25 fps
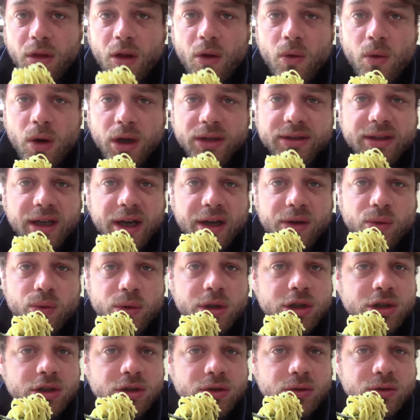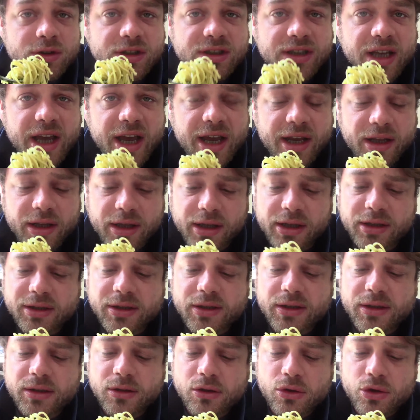what I wish to say,
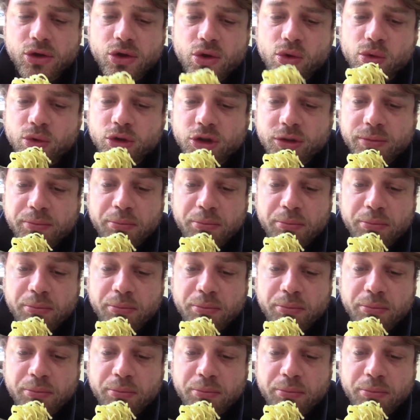it's to use